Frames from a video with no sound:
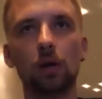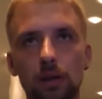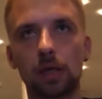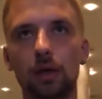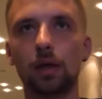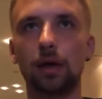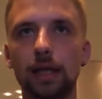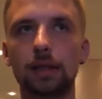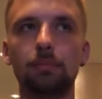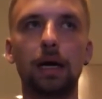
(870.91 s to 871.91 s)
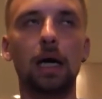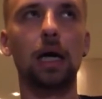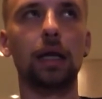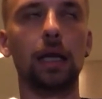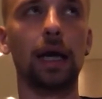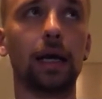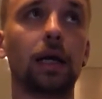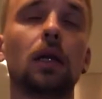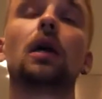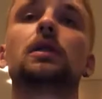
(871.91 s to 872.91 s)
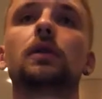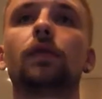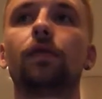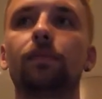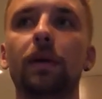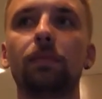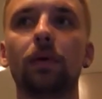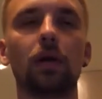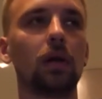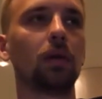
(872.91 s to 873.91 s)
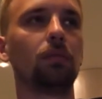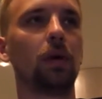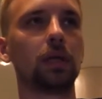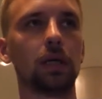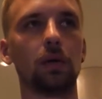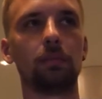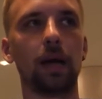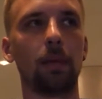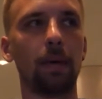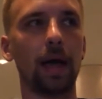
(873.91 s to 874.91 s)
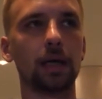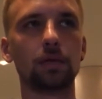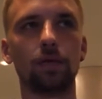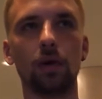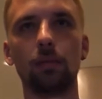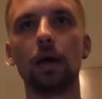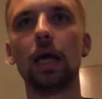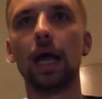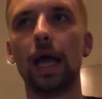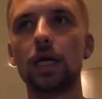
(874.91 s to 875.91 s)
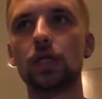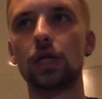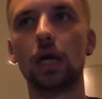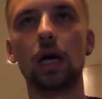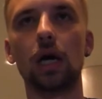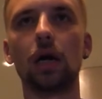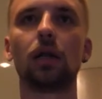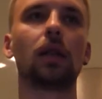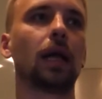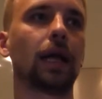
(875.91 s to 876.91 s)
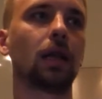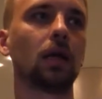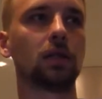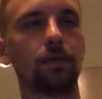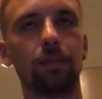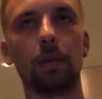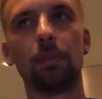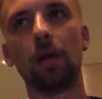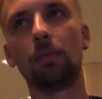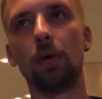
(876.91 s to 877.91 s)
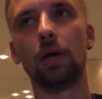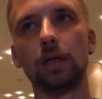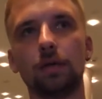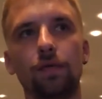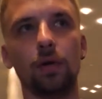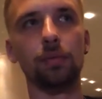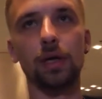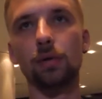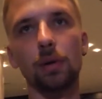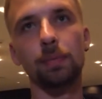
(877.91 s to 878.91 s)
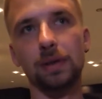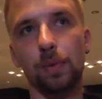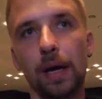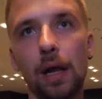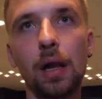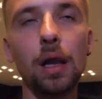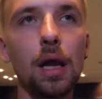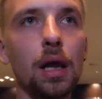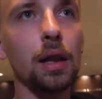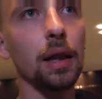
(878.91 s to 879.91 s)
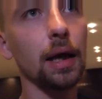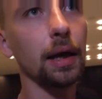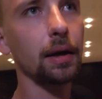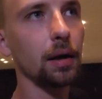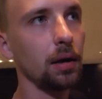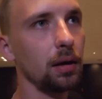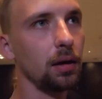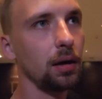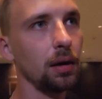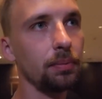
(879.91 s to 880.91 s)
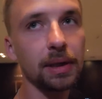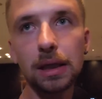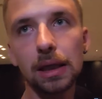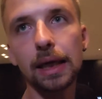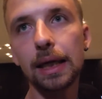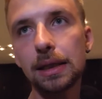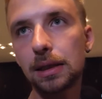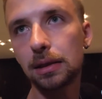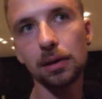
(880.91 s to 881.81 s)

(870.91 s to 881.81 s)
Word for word: Mostly, mostly US. US. But like lots of people bought our backpacks from Asia. Like lots of people bought it from Europe as well. Like uh, Middle East.